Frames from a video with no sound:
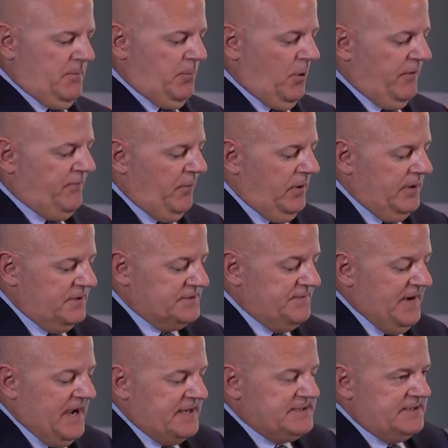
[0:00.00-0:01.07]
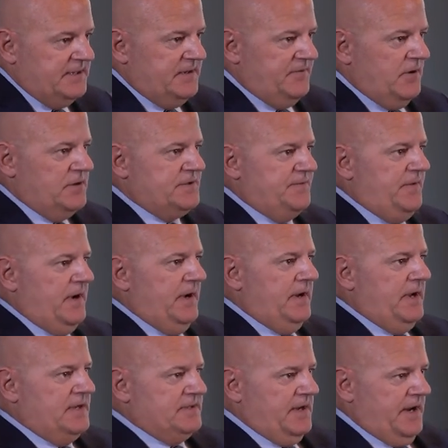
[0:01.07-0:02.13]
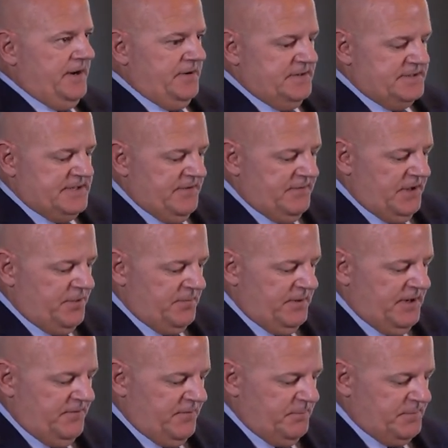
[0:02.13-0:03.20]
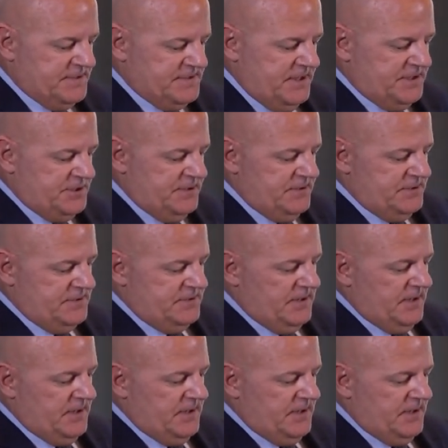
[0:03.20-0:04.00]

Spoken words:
Portfolio is vastly diversified, has 173 different positions,